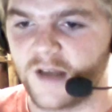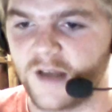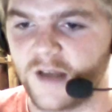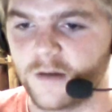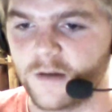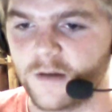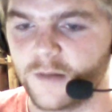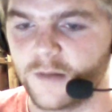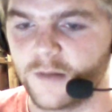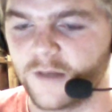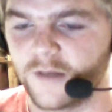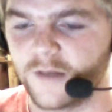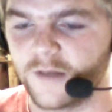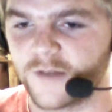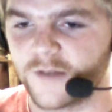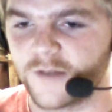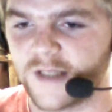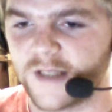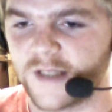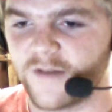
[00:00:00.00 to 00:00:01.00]
nearly playing for
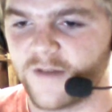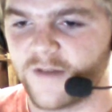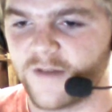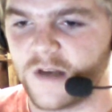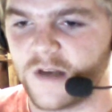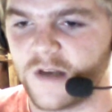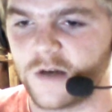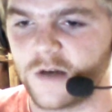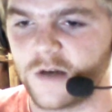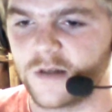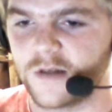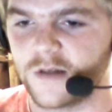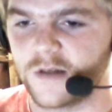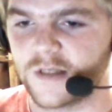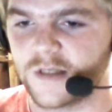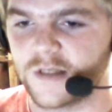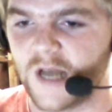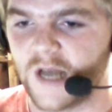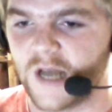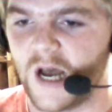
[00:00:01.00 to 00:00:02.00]
seven
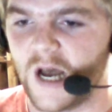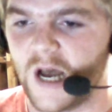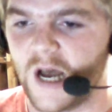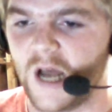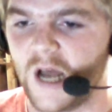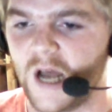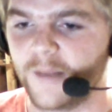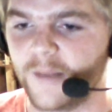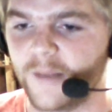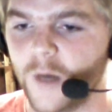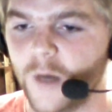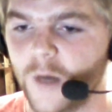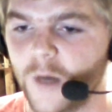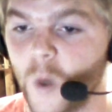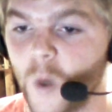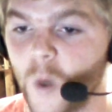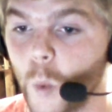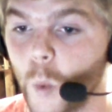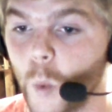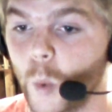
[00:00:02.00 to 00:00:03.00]
years, I'm a
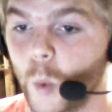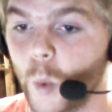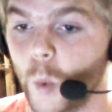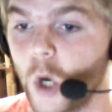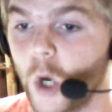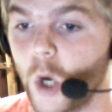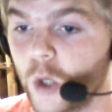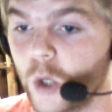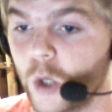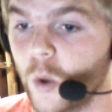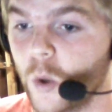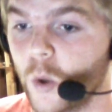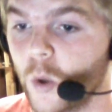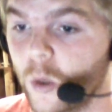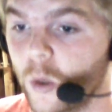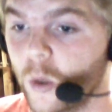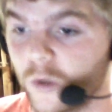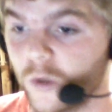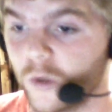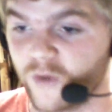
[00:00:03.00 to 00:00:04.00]

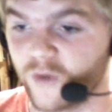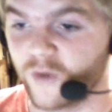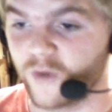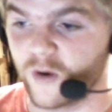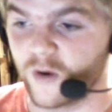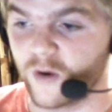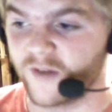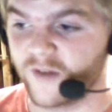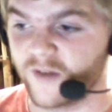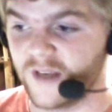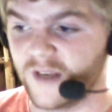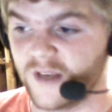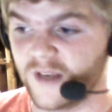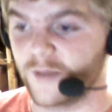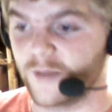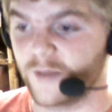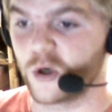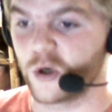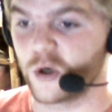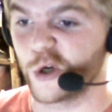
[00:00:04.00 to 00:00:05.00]
hardcore World of Warcraft
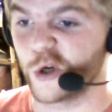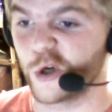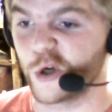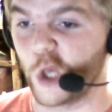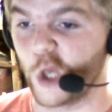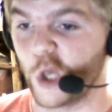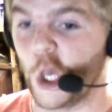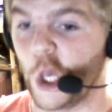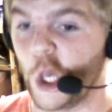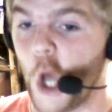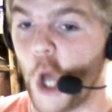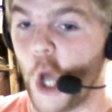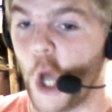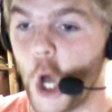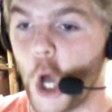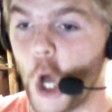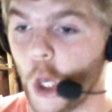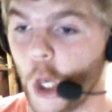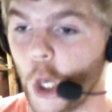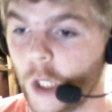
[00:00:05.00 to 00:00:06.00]
gamer.
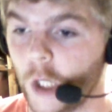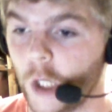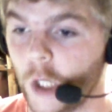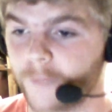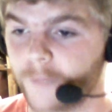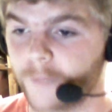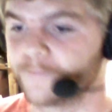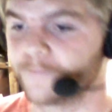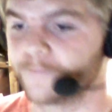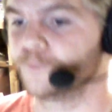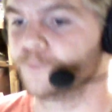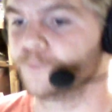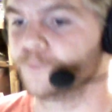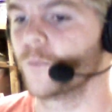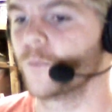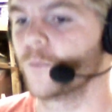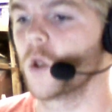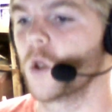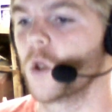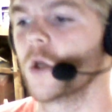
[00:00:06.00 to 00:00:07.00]
LOL.
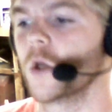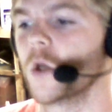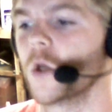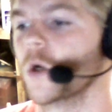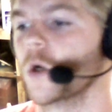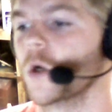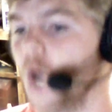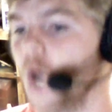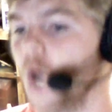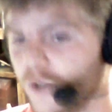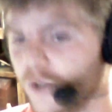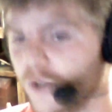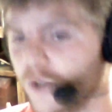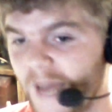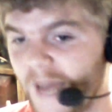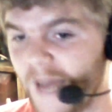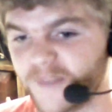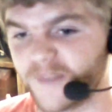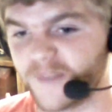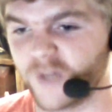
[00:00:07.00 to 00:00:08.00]
All
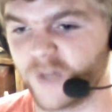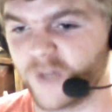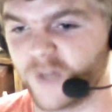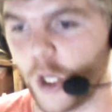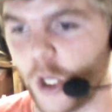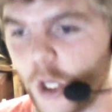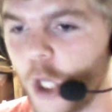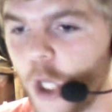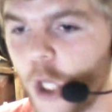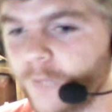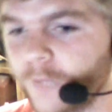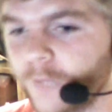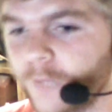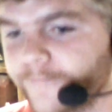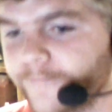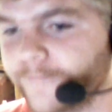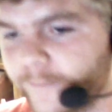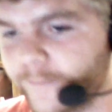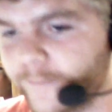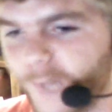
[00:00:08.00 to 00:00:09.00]
caps for the LOL.
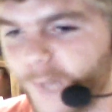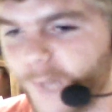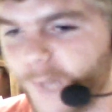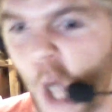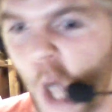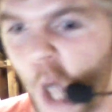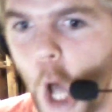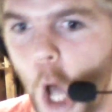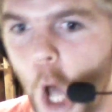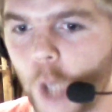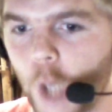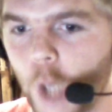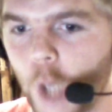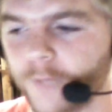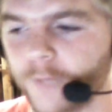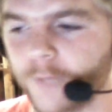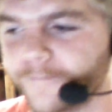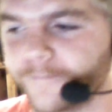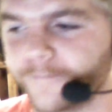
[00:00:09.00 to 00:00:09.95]
LOL!